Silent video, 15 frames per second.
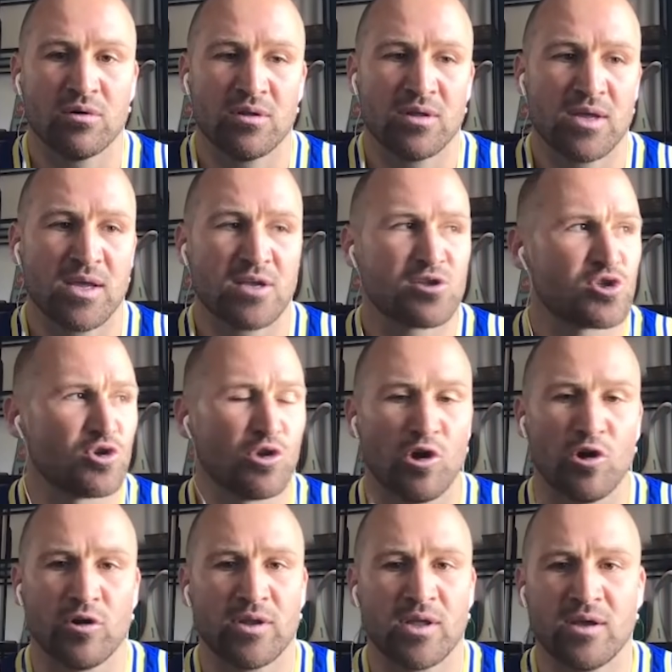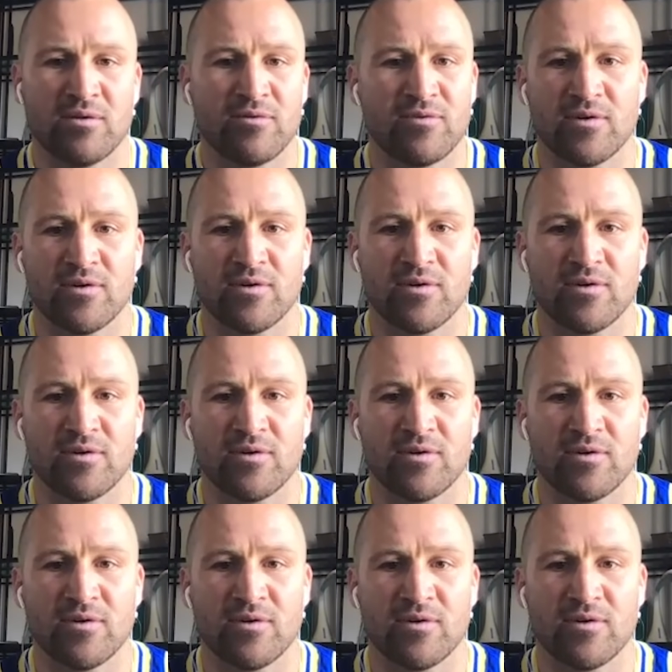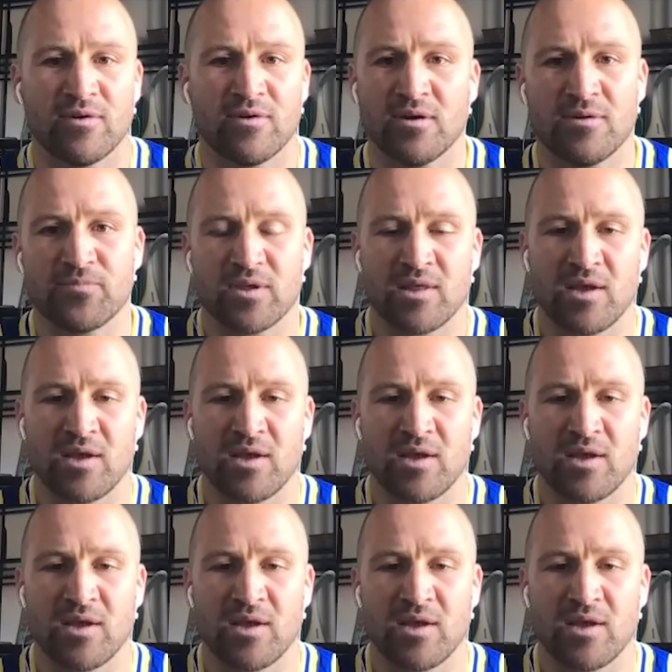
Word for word: I think at Toulon, they've, uh, they've loved having him